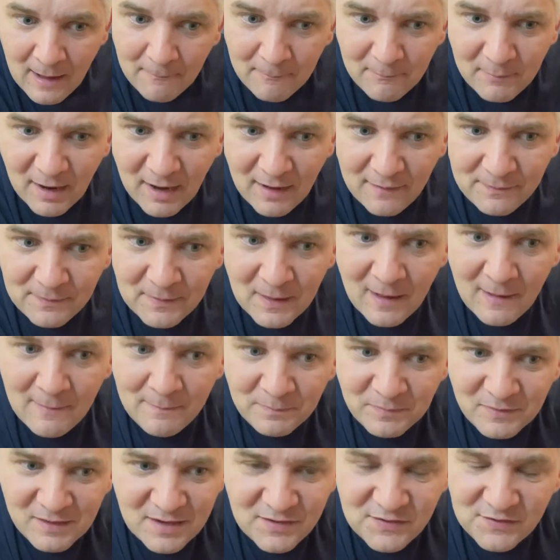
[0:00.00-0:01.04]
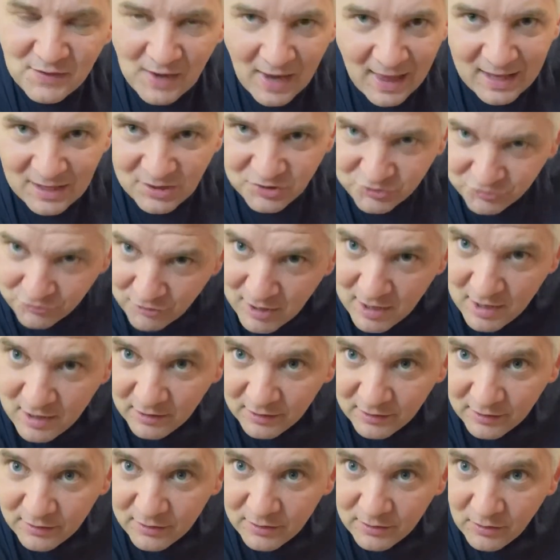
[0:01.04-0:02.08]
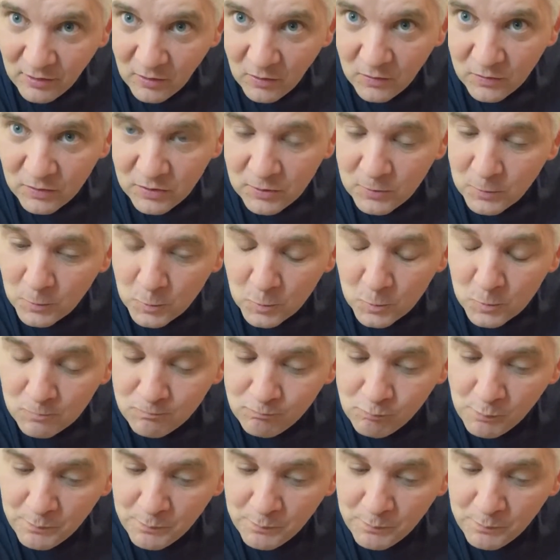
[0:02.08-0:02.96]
but it's like a trigger. You